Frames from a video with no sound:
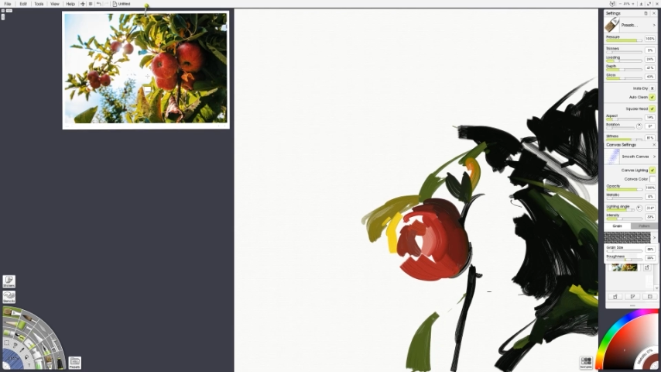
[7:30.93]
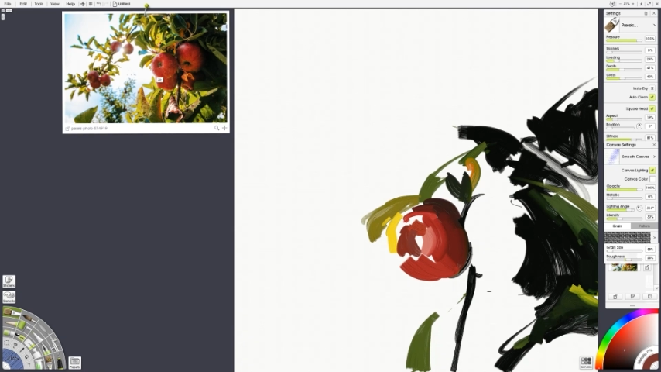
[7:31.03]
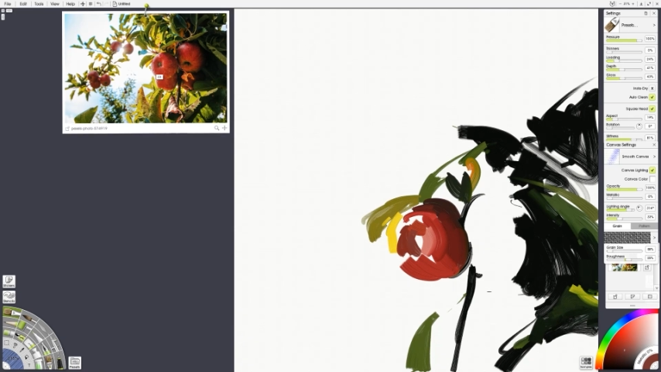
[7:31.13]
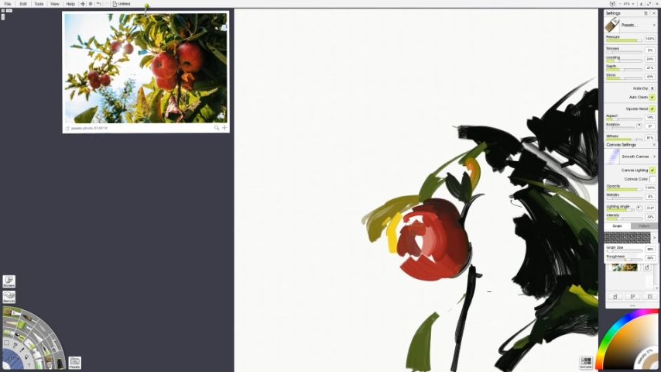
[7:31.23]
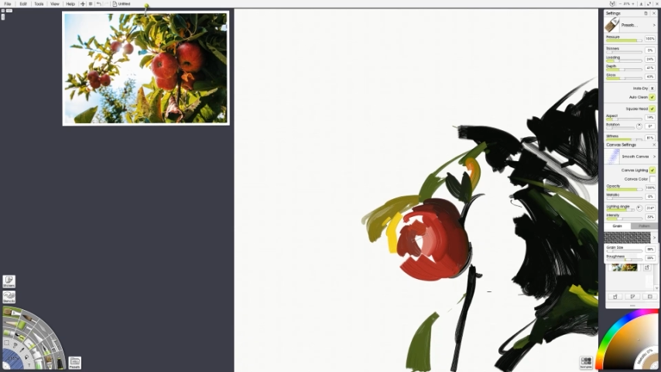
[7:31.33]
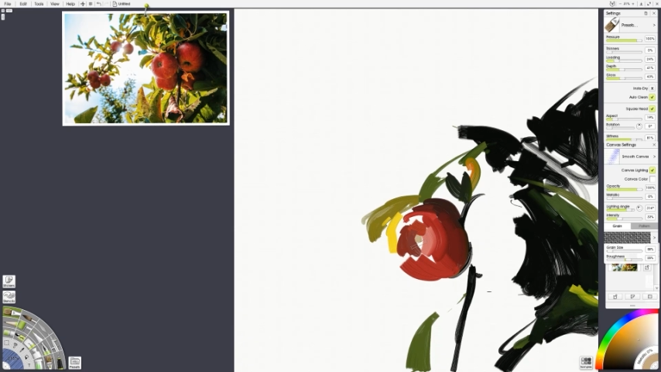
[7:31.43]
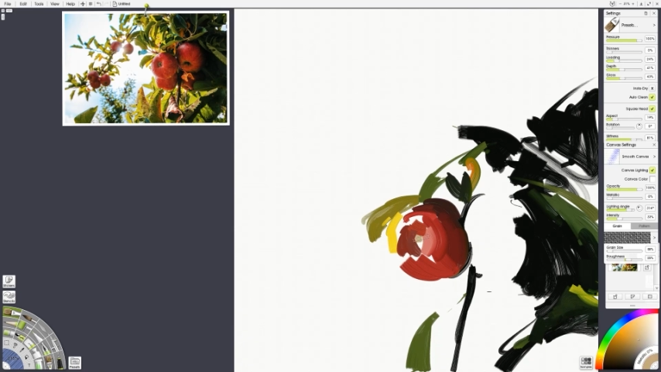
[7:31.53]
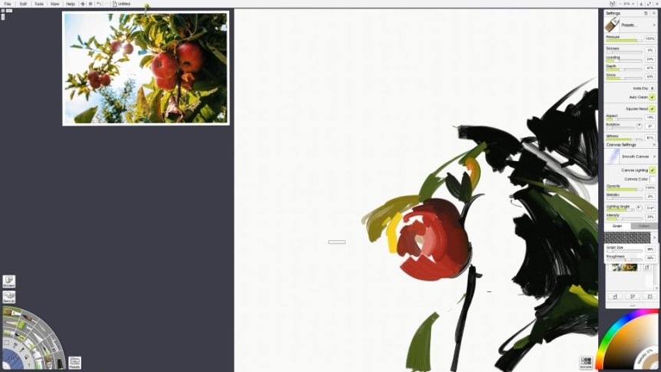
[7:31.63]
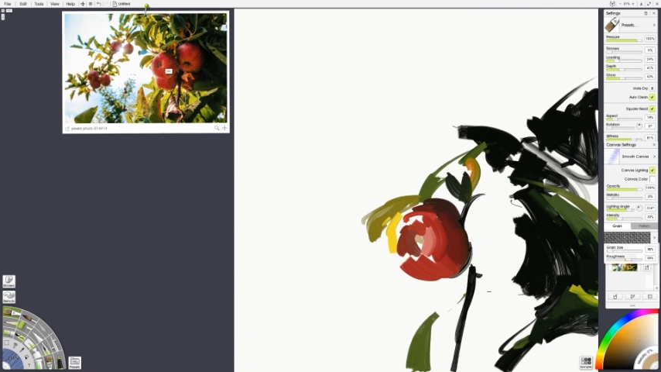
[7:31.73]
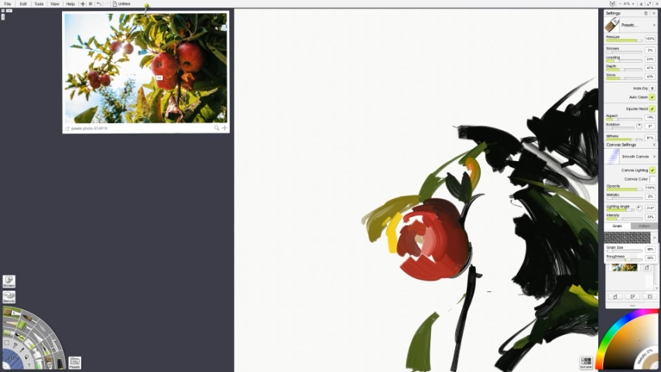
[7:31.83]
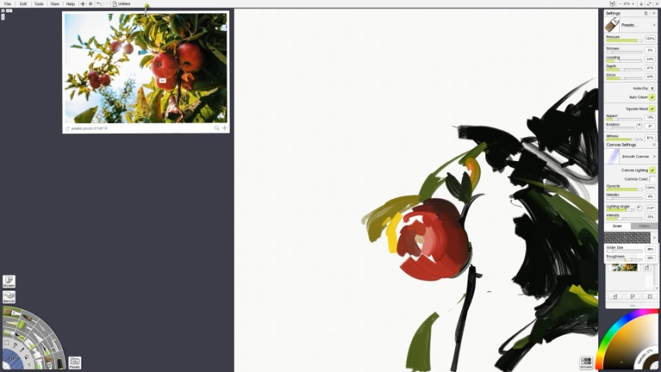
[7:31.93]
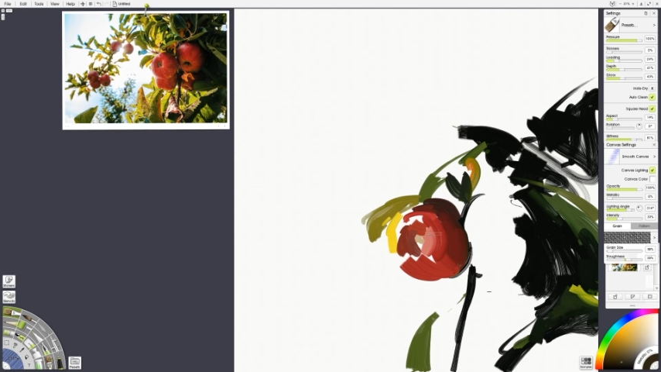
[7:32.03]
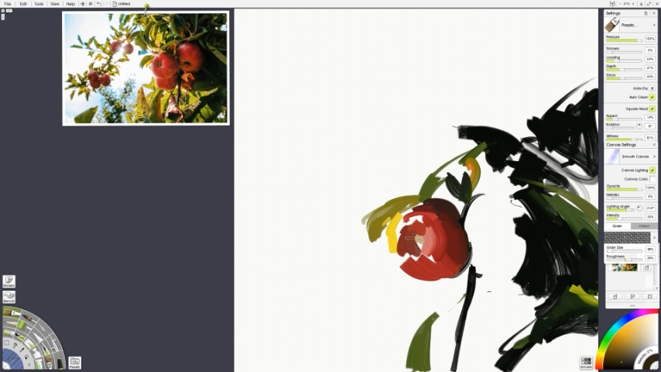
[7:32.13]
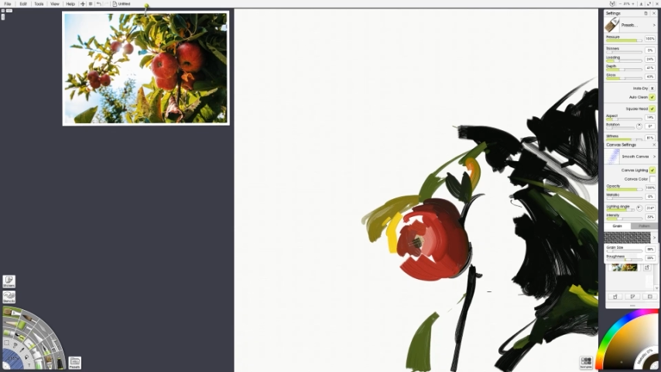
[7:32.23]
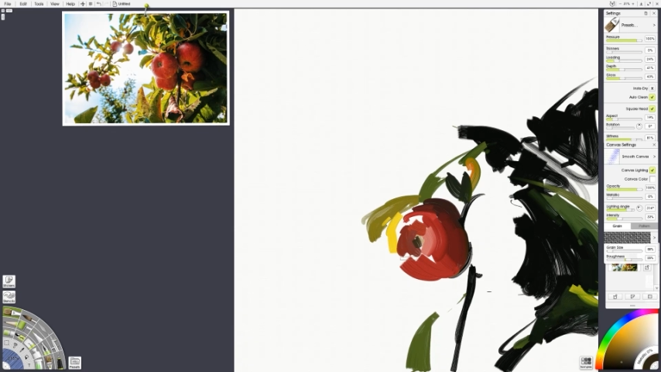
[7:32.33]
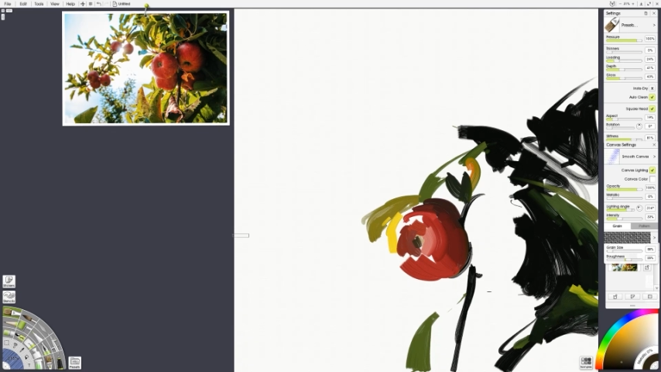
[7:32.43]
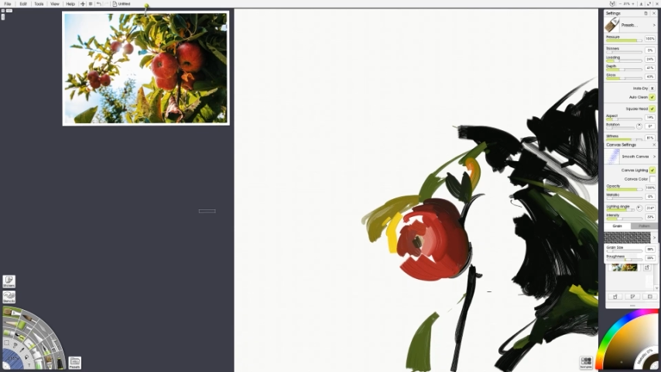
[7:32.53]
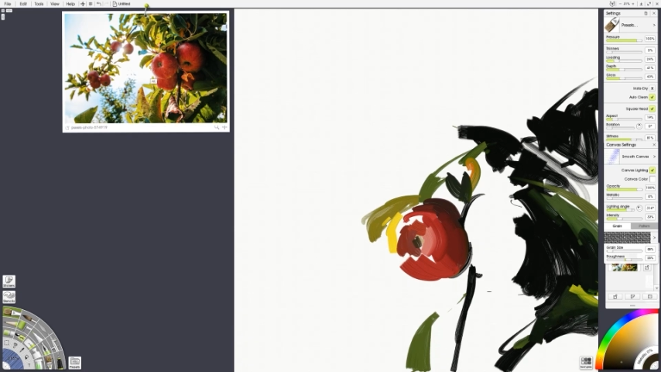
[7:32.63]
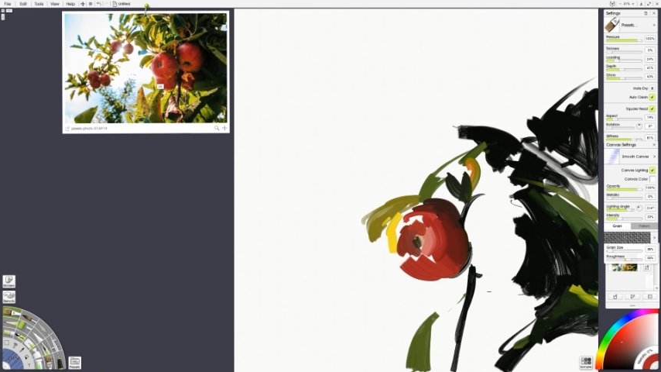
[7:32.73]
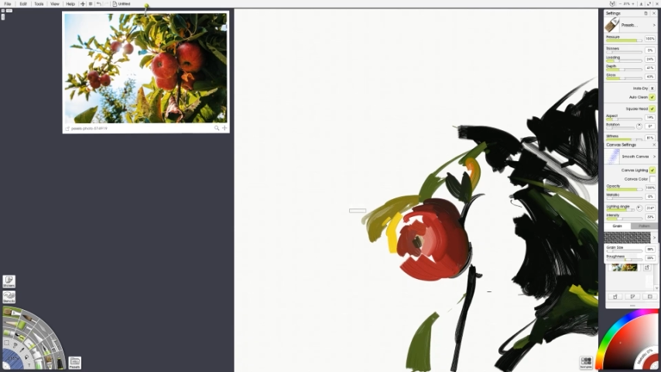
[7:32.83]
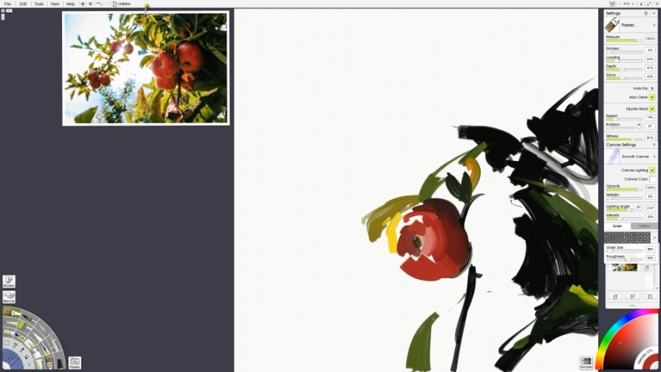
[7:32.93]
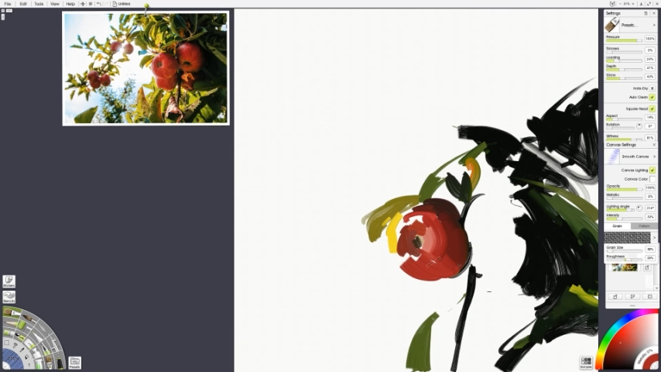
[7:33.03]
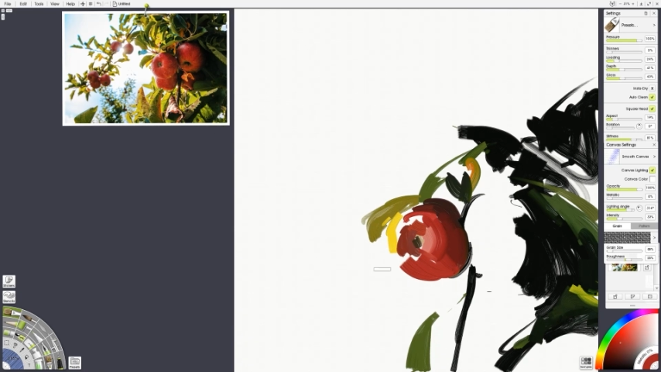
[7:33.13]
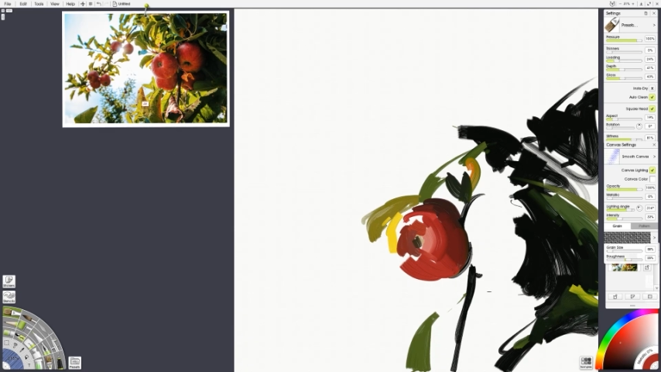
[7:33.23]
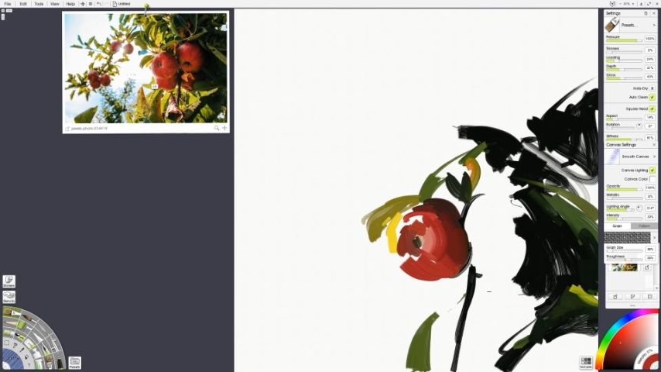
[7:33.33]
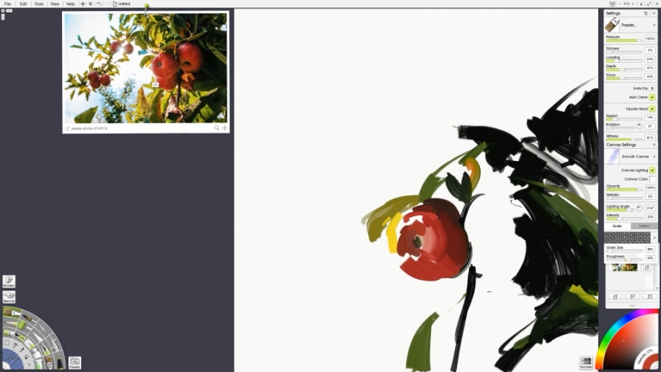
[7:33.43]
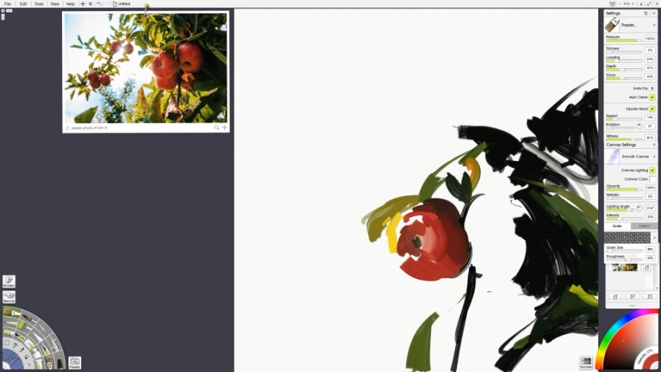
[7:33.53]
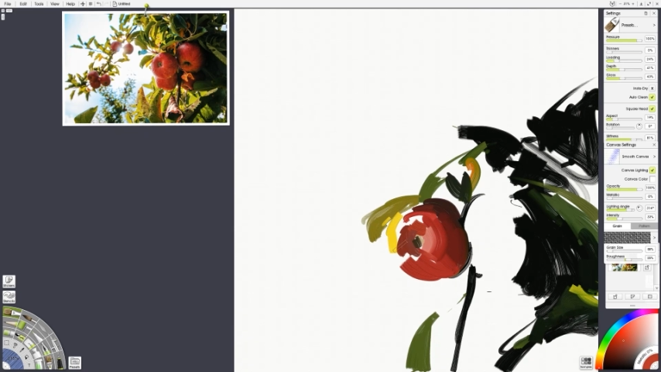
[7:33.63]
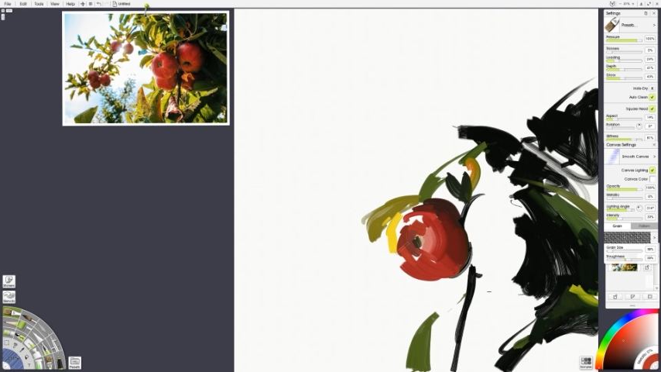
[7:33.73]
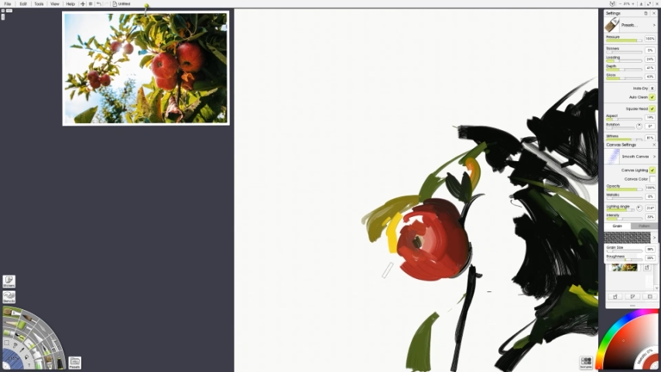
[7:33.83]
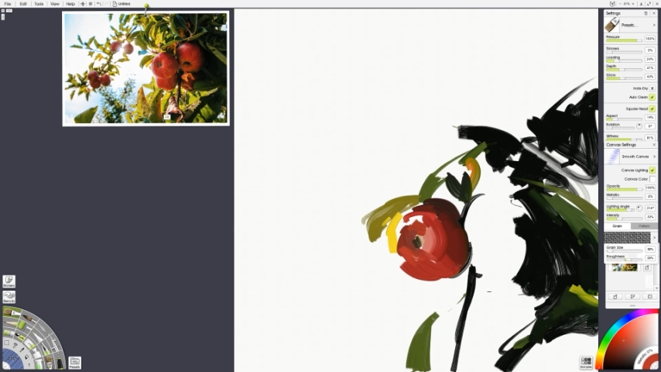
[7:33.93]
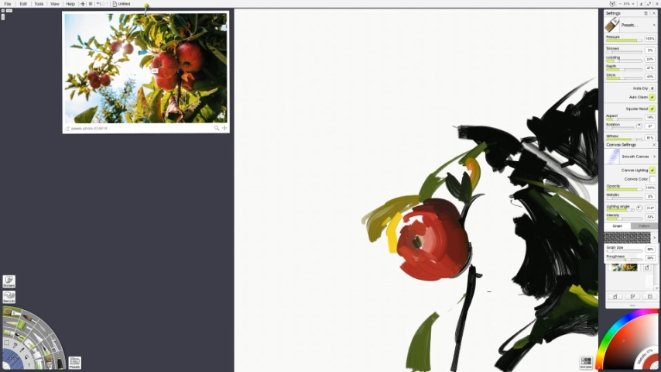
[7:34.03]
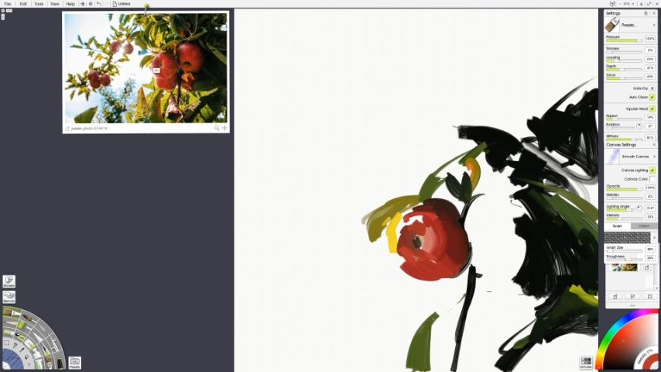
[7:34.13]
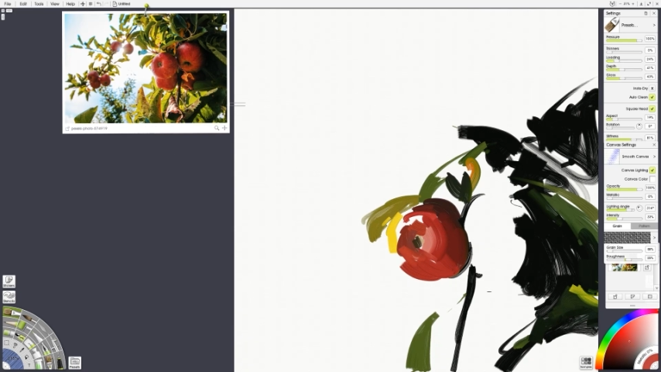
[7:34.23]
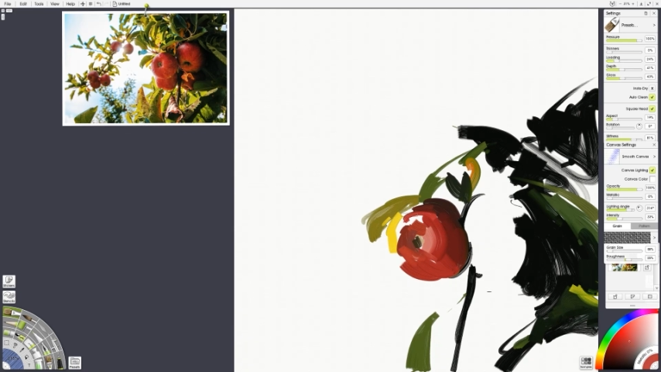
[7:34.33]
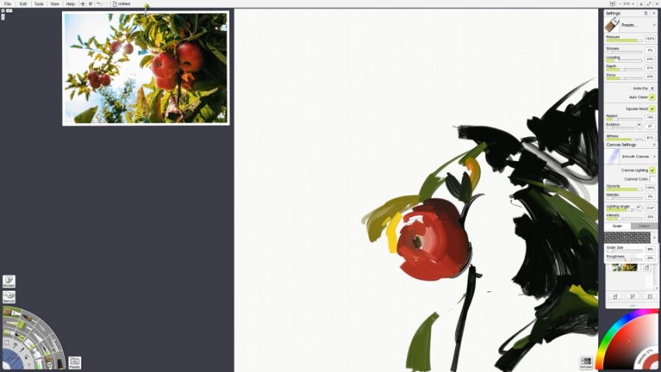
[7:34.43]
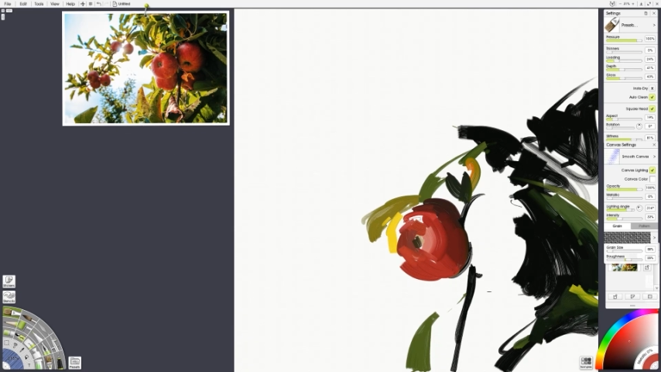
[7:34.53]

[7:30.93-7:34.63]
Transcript: No face is visible, so there are no lips to read.